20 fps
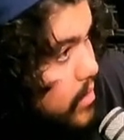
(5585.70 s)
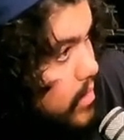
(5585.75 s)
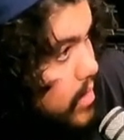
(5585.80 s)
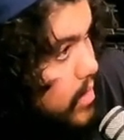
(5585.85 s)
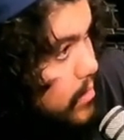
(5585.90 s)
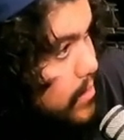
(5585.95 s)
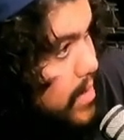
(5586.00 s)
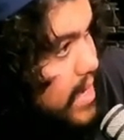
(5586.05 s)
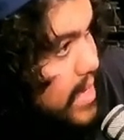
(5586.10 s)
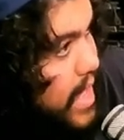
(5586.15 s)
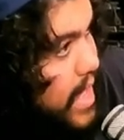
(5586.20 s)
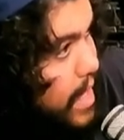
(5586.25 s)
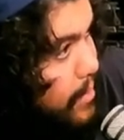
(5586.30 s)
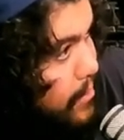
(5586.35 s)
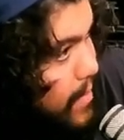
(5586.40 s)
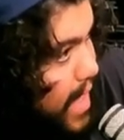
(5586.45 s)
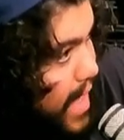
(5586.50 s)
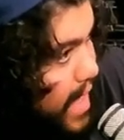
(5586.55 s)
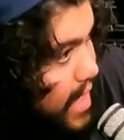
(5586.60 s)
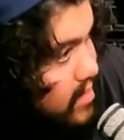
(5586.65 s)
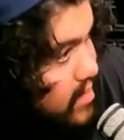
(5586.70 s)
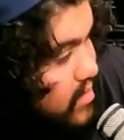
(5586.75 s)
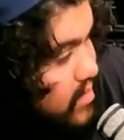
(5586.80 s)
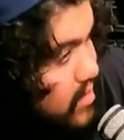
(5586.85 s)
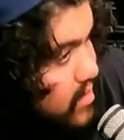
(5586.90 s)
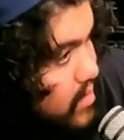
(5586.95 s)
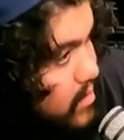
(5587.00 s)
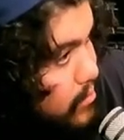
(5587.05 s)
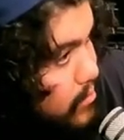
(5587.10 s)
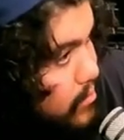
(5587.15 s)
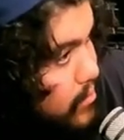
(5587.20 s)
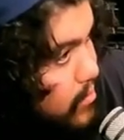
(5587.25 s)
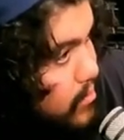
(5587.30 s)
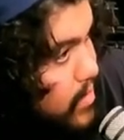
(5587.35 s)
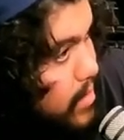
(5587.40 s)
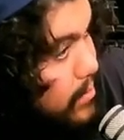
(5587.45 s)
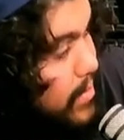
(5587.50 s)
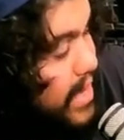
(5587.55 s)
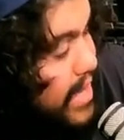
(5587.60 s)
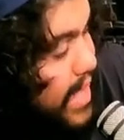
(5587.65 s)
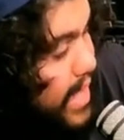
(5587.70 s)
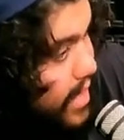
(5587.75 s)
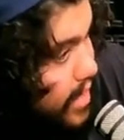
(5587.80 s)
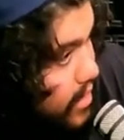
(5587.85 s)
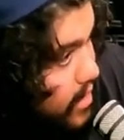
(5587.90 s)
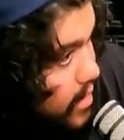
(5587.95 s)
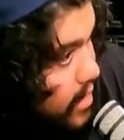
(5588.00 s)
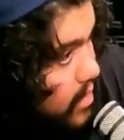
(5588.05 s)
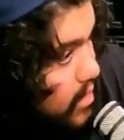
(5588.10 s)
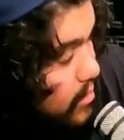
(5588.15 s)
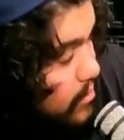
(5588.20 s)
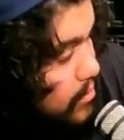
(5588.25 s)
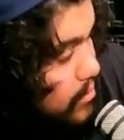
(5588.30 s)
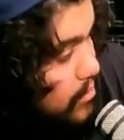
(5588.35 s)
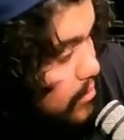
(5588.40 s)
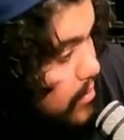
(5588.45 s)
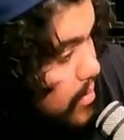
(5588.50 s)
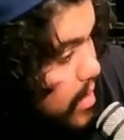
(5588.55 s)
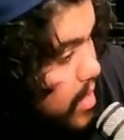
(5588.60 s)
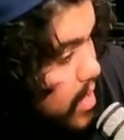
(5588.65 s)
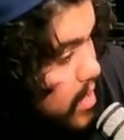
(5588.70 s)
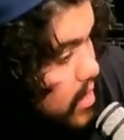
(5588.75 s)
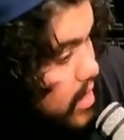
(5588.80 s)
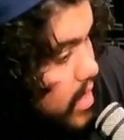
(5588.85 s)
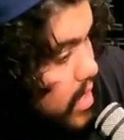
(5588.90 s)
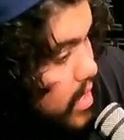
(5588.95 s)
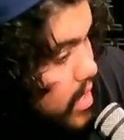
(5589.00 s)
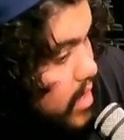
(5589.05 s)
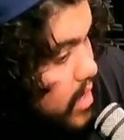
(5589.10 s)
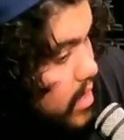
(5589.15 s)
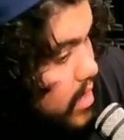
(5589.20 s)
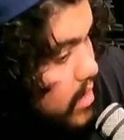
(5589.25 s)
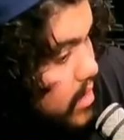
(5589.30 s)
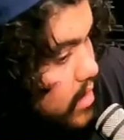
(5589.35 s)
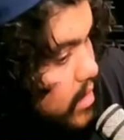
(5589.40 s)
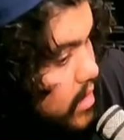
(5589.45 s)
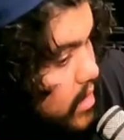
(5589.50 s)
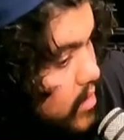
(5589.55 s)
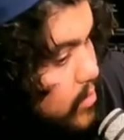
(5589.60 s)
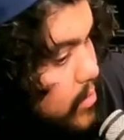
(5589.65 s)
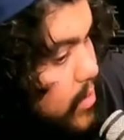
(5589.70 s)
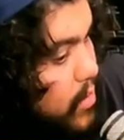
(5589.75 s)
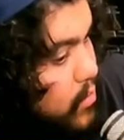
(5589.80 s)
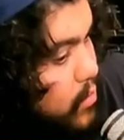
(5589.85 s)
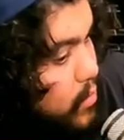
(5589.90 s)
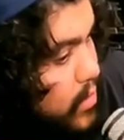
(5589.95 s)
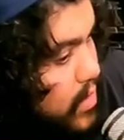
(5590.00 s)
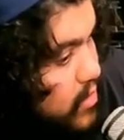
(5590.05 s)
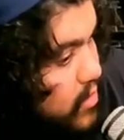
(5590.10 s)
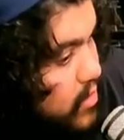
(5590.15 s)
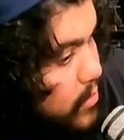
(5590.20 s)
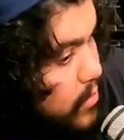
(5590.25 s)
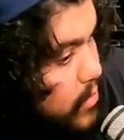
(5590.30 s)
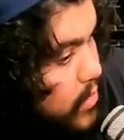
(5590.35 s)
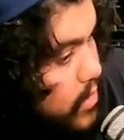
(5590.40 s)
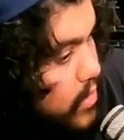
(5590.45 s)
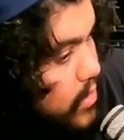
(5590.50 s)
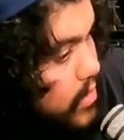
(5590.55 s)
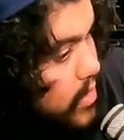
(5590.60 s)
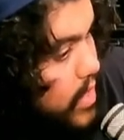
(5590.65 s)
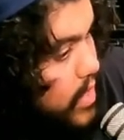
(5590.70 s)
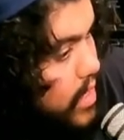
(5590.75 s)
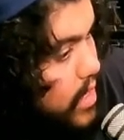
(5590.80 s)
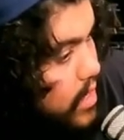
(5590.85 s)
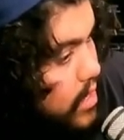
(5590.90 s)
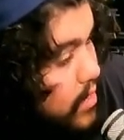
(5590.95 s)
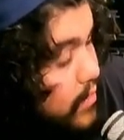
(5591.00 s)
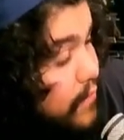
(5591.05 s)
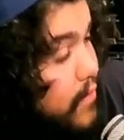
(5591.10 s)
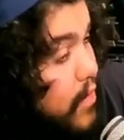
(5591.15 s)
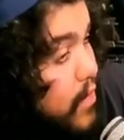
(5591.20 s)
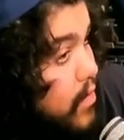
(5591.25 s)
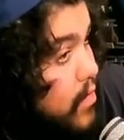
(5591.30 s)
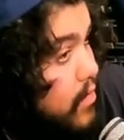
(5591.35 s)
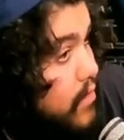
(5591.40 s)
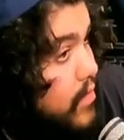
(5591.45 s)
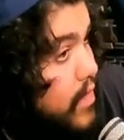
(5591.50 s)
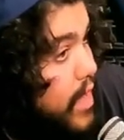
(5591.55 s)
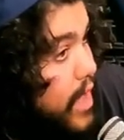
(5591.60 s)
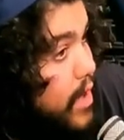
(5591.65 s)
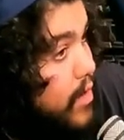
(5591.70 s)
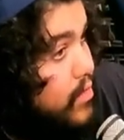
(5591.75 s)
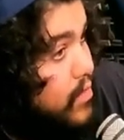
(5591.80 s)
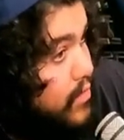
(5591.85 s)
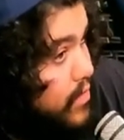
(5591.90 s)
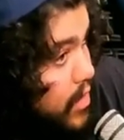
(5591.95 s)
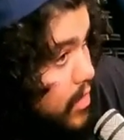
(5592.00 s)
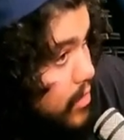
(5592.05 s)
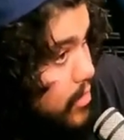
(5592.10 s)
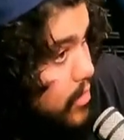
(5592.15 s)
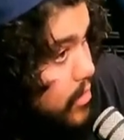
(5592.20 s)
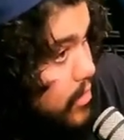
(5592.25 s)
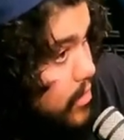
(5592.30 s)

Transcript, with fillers: Midnight Mass, The Midnight Club, and then his most recent work, uh, The Fall of the House of Usher,